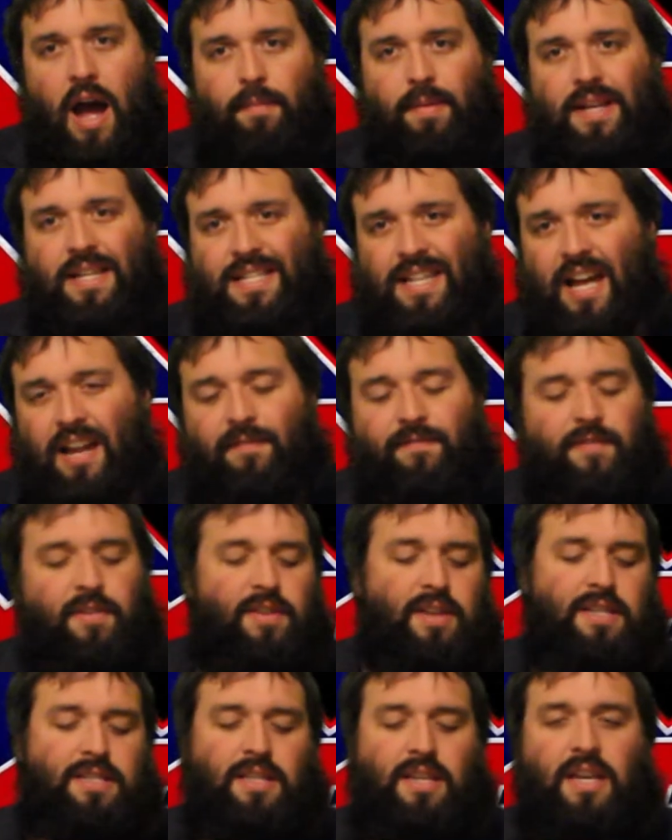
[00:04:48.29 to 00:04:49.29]
I'm excited for
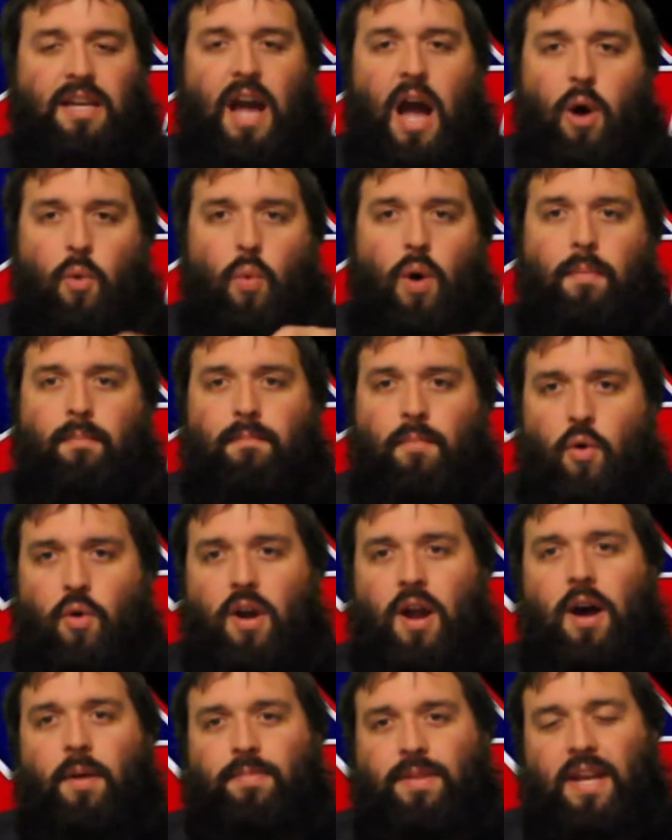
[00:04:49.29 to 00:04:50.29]
this league. I want
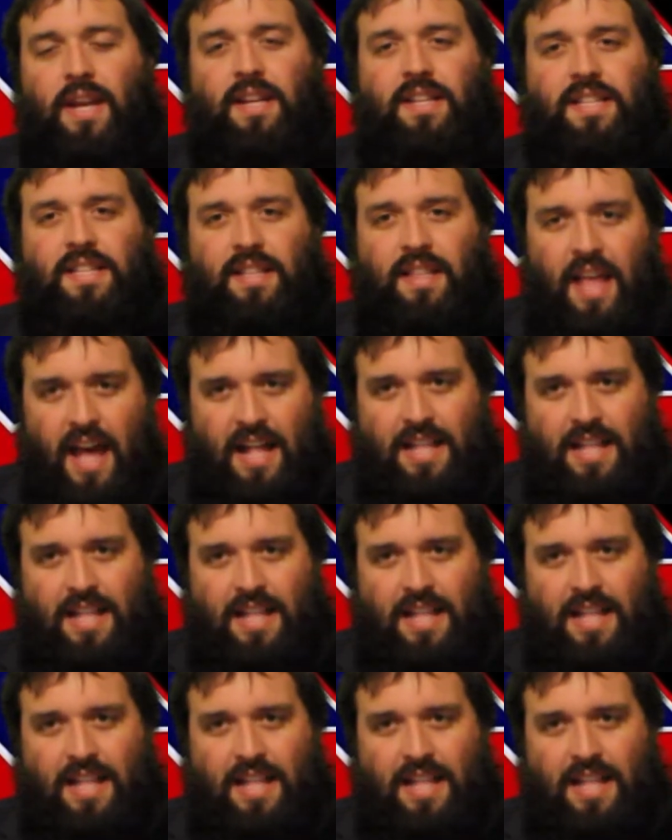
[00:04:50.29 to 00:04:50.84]
more updates.